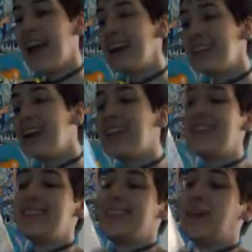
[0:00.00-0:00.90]
and it's all
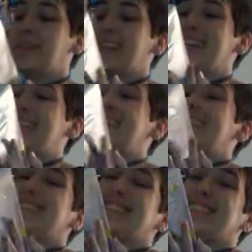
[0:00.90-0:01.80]
in Japanese.
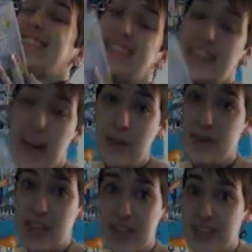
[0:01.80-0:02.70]

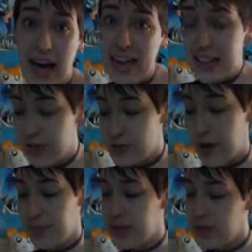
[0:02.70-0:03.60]
I'm serious. I love
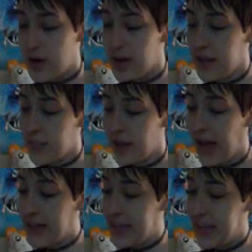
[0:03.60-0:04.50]
Japanese writing, but
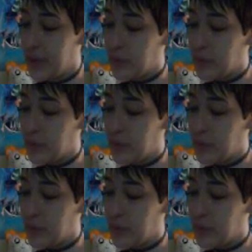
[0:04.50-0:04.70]
I can't